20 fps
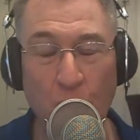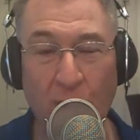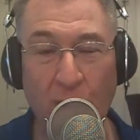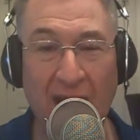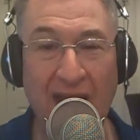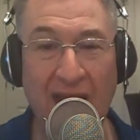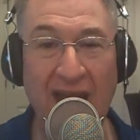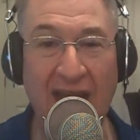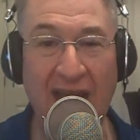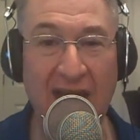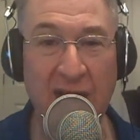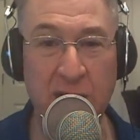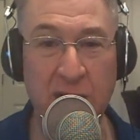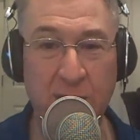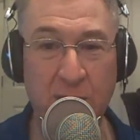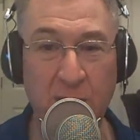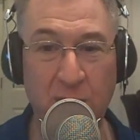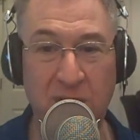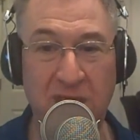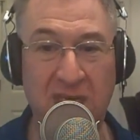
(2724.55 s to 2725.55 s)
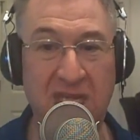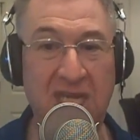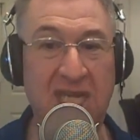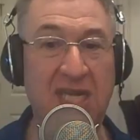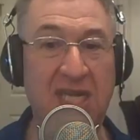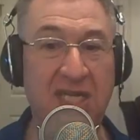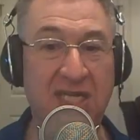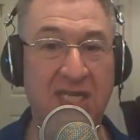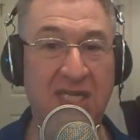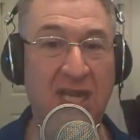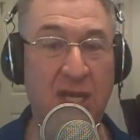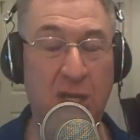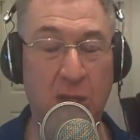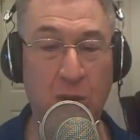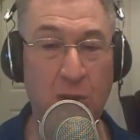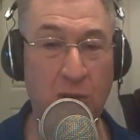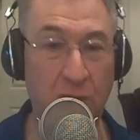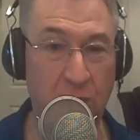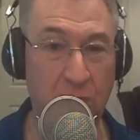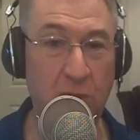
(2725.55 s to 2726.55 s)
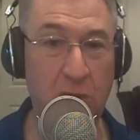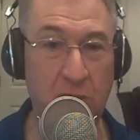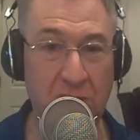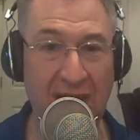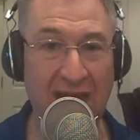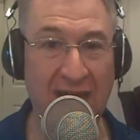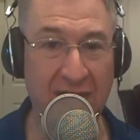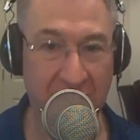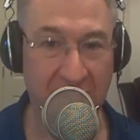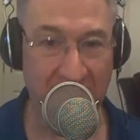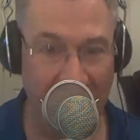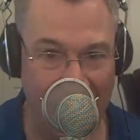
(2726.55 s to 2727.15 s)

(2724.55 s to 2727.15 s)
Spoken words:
great expertise that Hugh Jackson